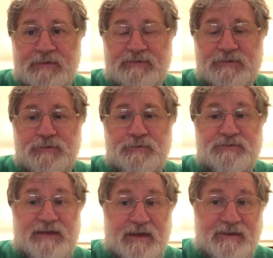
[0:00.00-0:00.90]
So
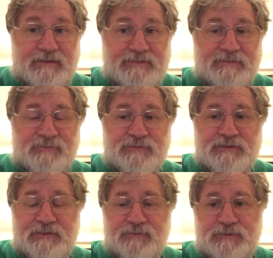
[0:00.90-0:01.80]
sacking civil
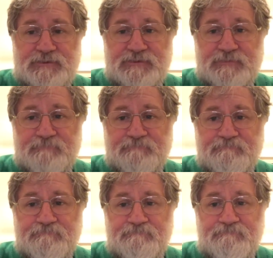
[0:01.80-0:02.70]
servants
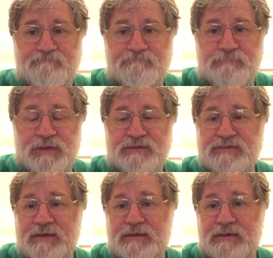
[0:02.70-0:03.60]
because
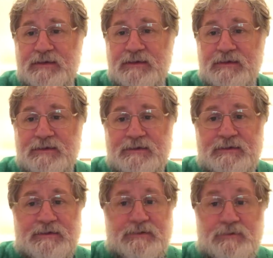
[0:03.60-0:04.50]
they,
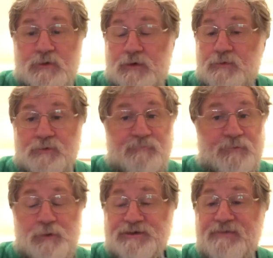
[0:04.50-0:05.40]
well, for
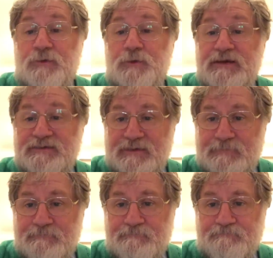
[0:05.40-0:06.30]
whatever
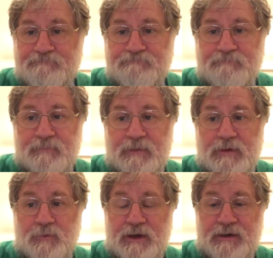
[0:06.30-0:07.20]
reason,
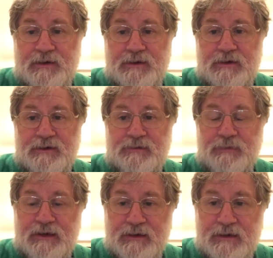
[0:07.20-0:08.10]
when at the
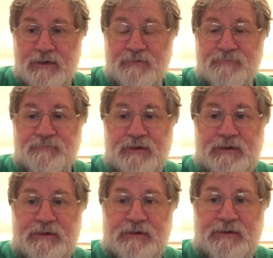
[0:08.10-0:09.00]
beginning of
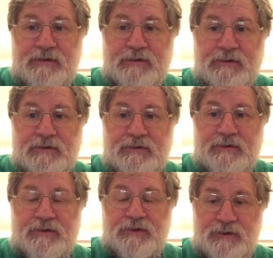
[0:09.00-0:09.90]
a
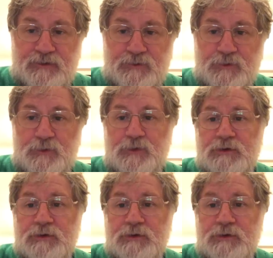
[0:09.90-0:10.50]
new